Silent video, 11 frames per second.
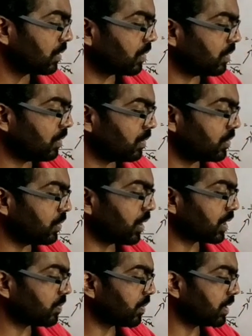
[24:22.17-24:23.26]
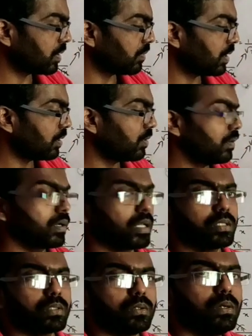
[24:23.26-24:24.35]
So 2x plus 7 the whole
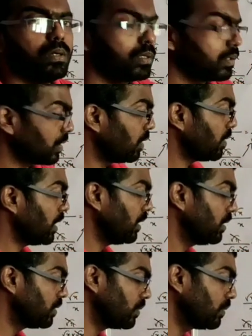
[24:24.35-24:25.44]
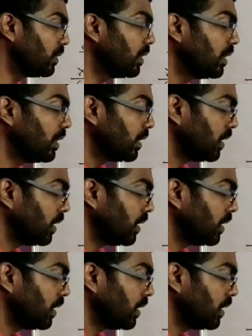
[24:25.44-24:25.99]
raised to 3 by 2.